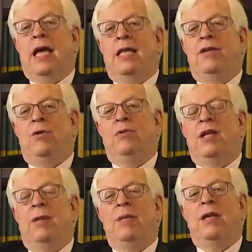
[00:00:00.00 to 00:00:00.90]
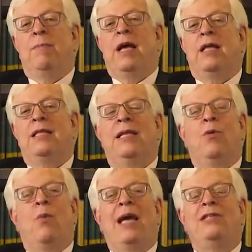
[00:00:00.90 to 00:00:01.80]
And don't tell me about
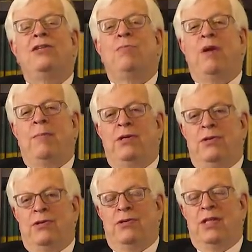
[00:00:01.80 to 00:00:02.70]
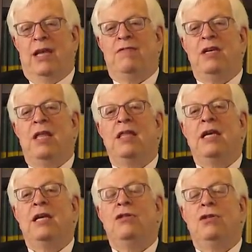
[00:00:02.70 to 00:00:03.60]
white supremacists. They have
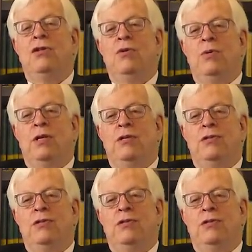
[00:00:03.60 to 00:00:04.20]
nothing to do with